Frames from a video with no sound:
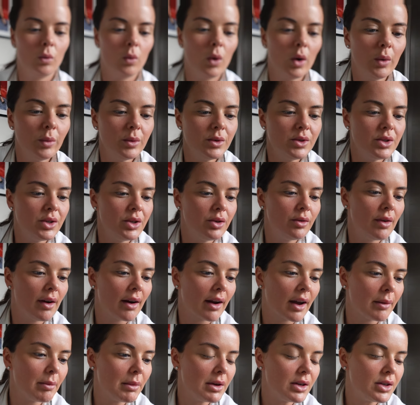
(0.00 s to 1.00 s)
What would you
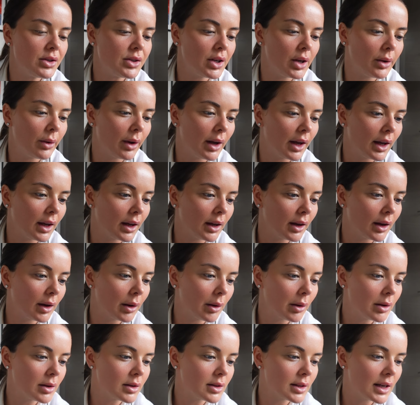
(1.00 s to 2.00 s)
recommend
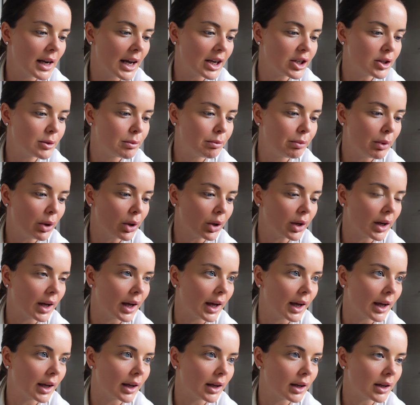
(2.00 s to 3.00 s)
doing /
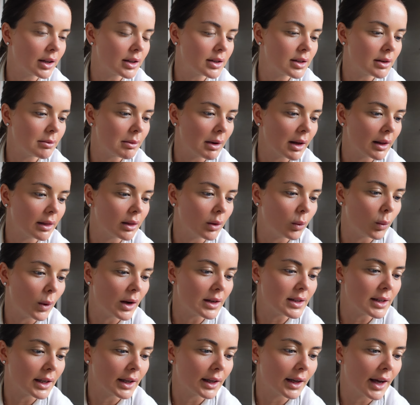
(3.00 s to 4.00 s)
booking to make the
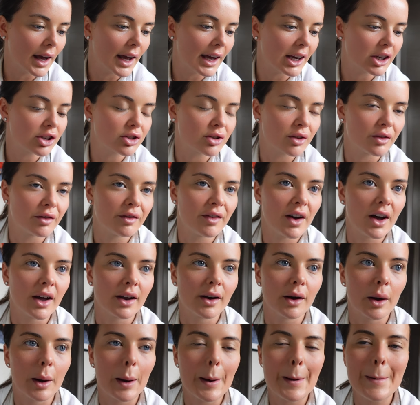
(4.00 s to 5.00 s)
wedding extra
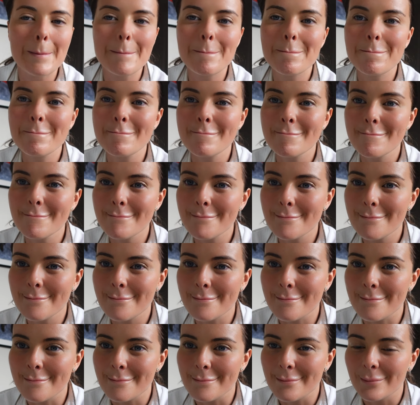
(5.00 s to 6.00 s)
fun?
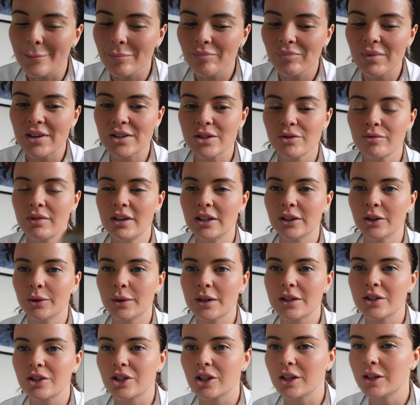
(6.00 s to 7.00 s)
That's a really good
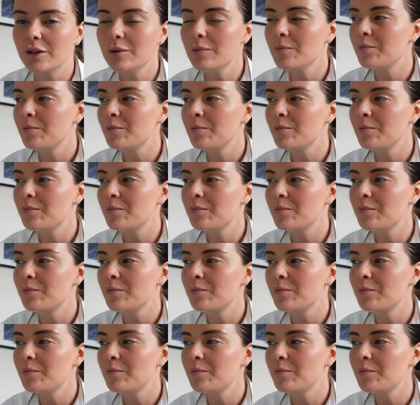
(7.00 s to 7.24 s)
question.